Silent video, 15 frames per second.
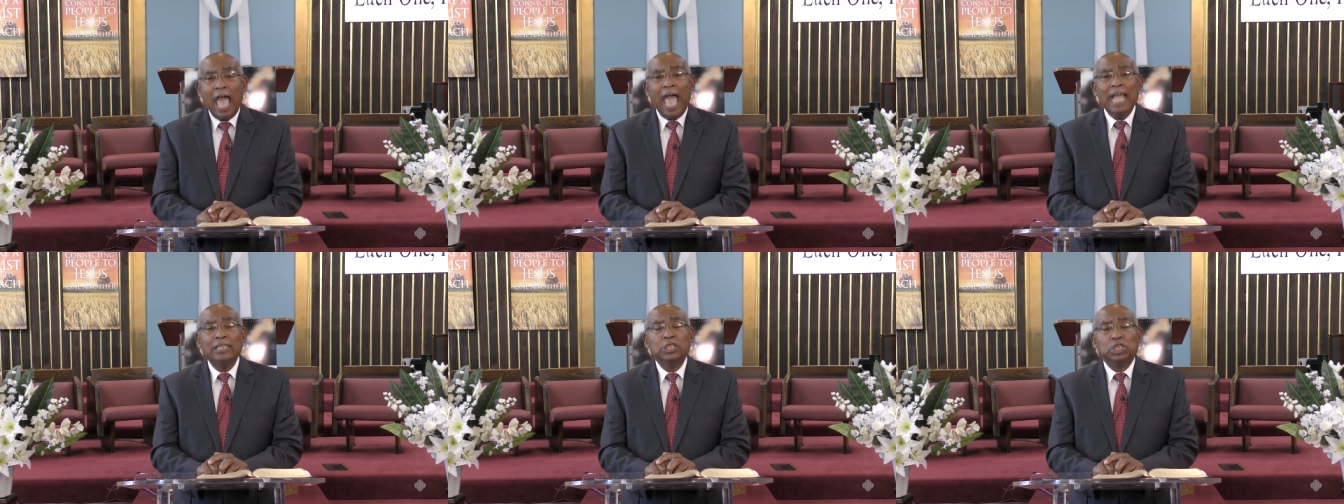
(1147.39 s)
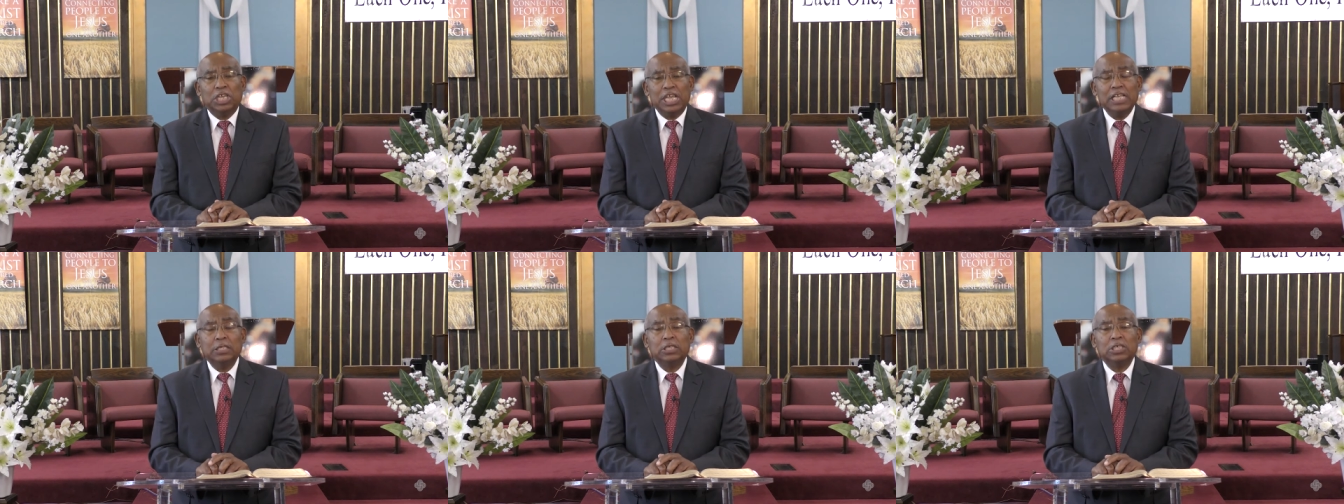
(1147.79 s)
And
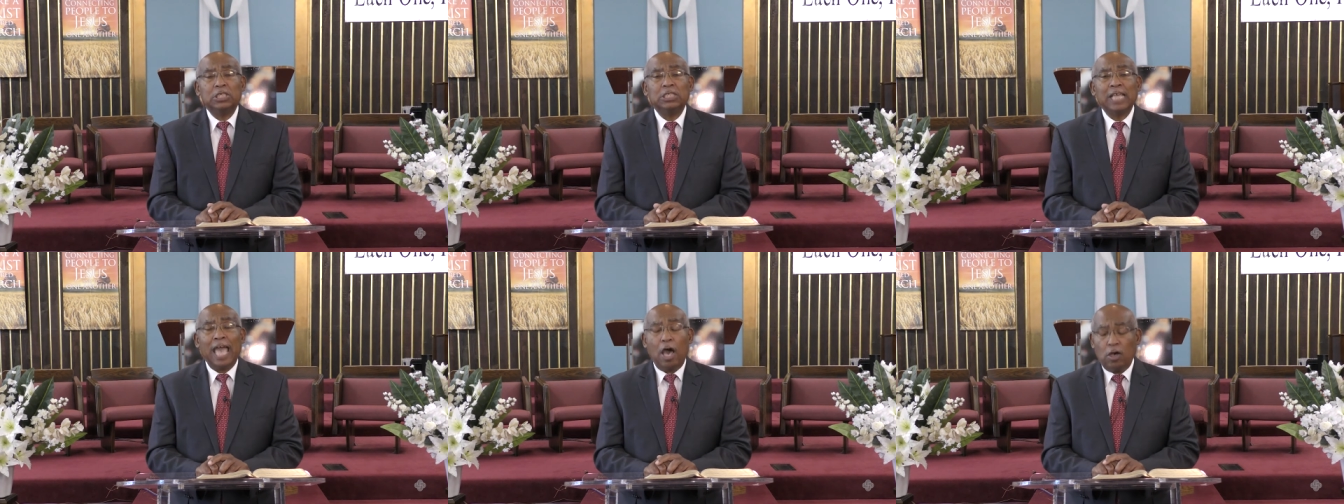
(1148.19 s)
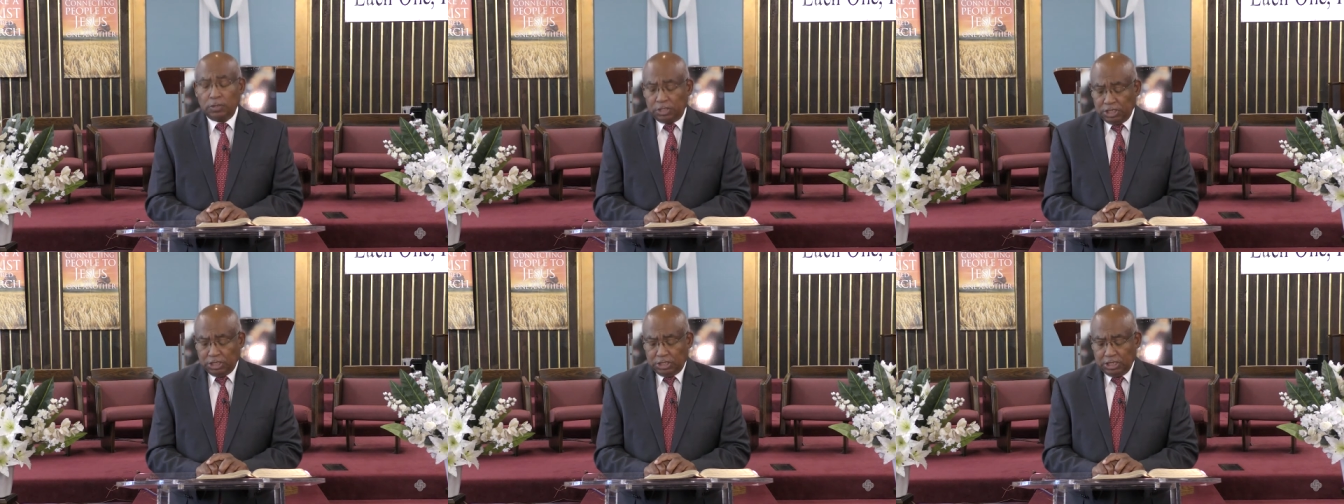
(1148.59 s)
Jesus
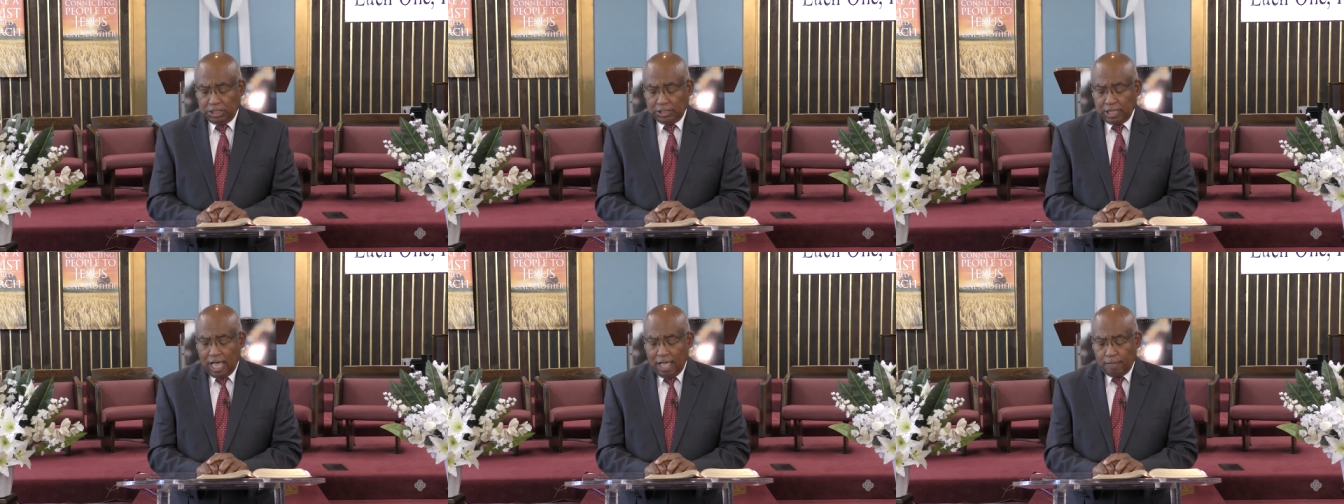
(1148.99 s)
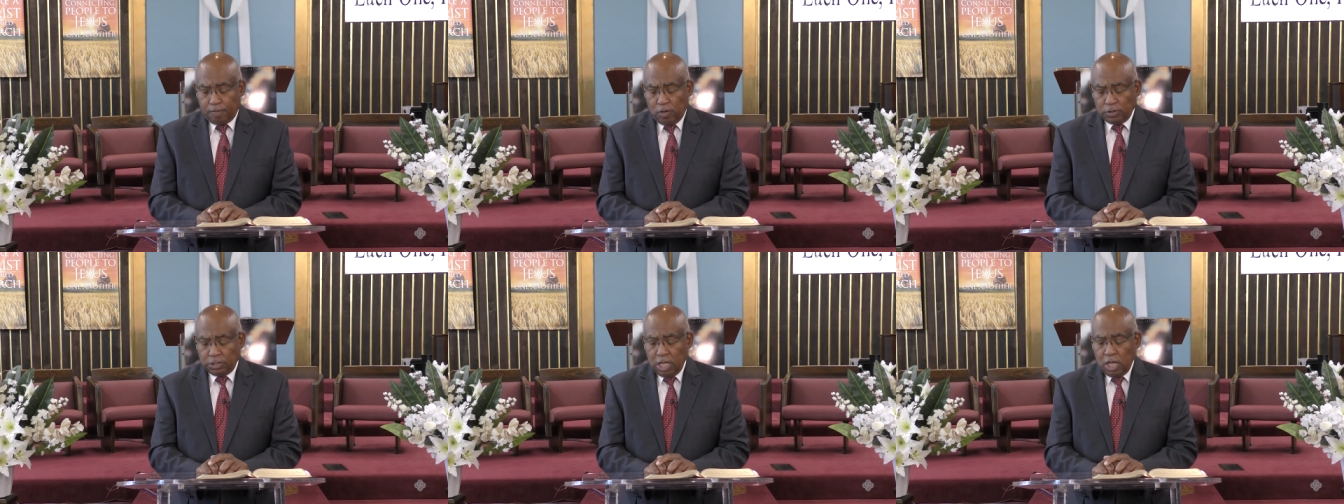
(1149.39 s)
tells his
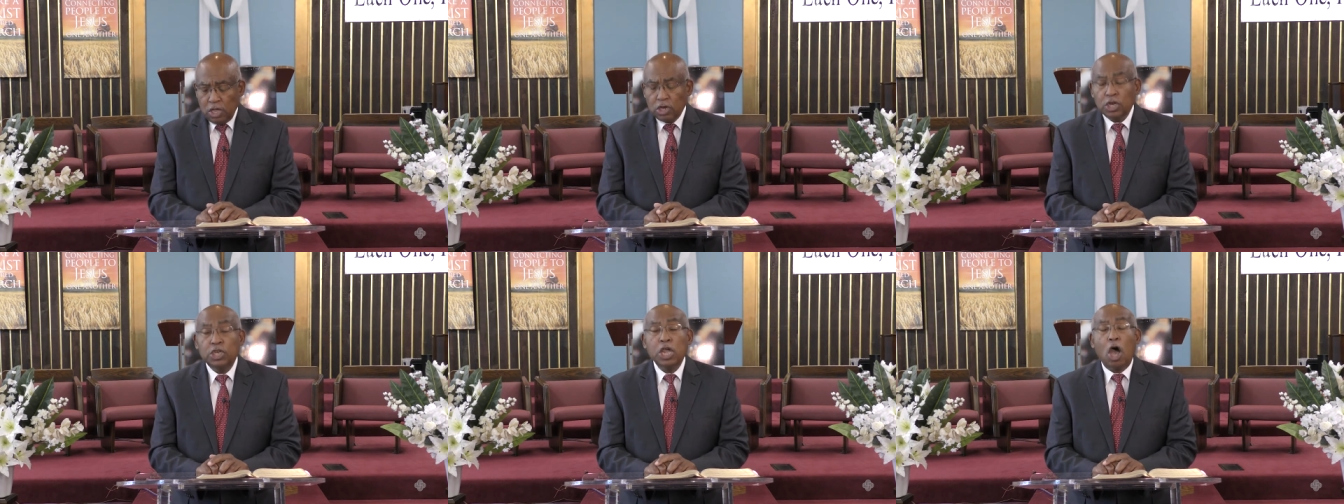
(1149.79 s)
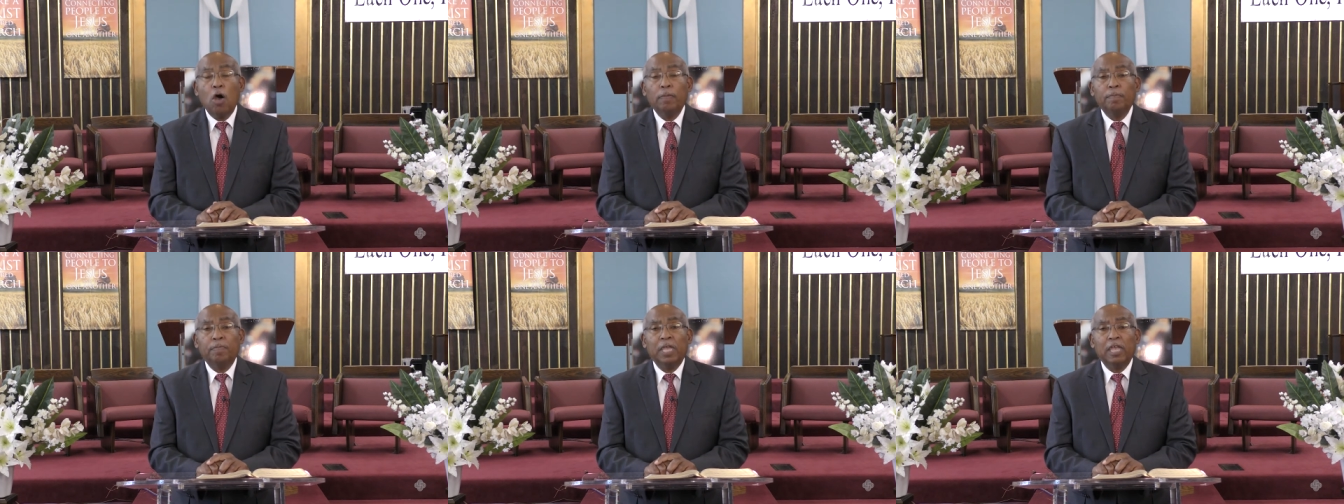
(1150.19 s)
disciples,
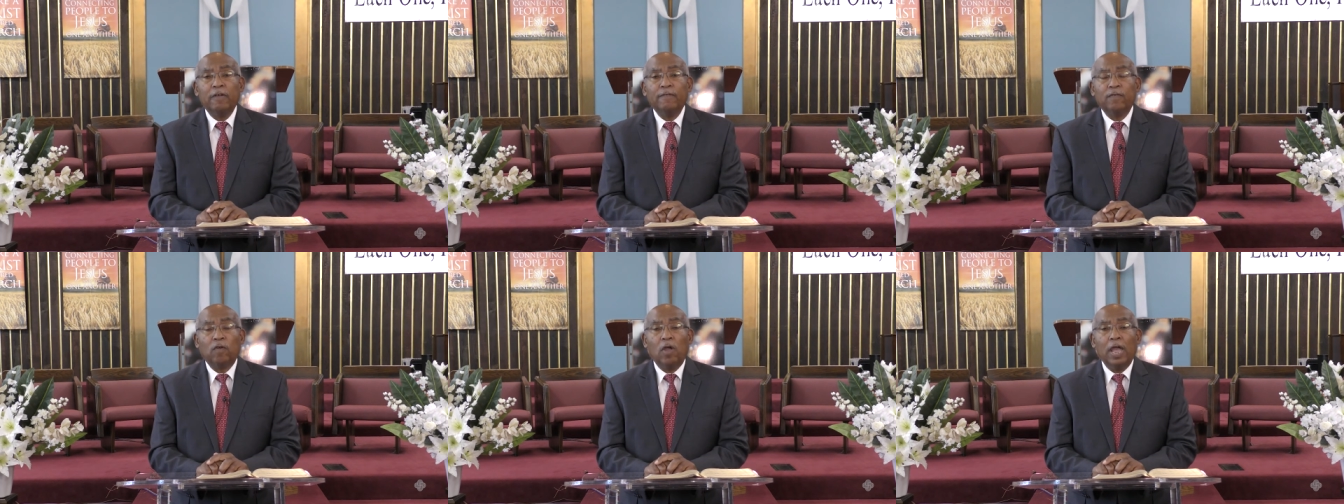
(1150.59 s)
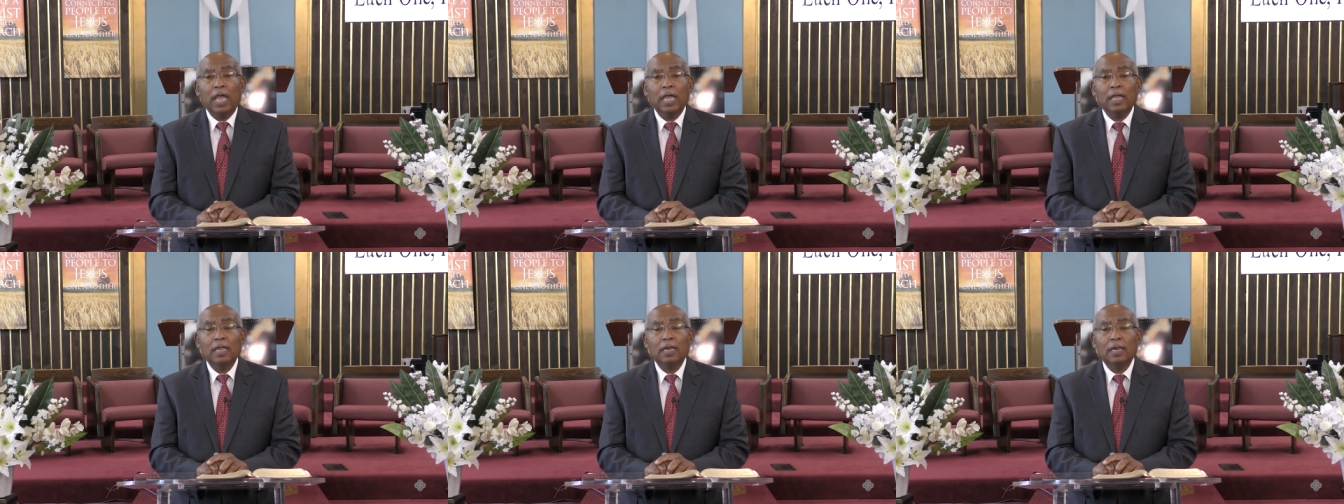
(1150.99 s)
Don't be
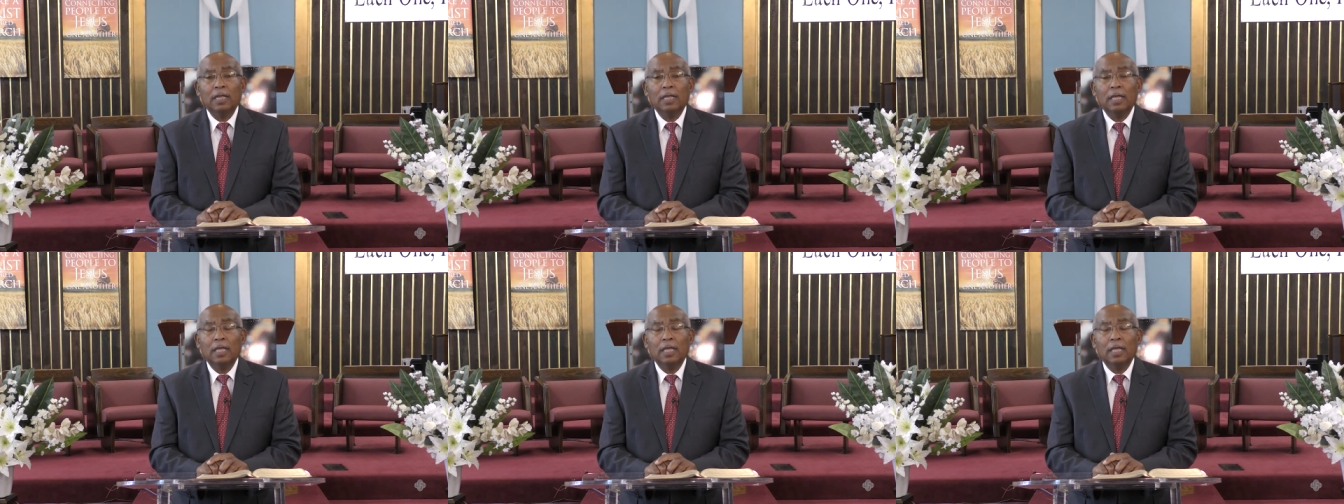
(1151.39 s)
afraid,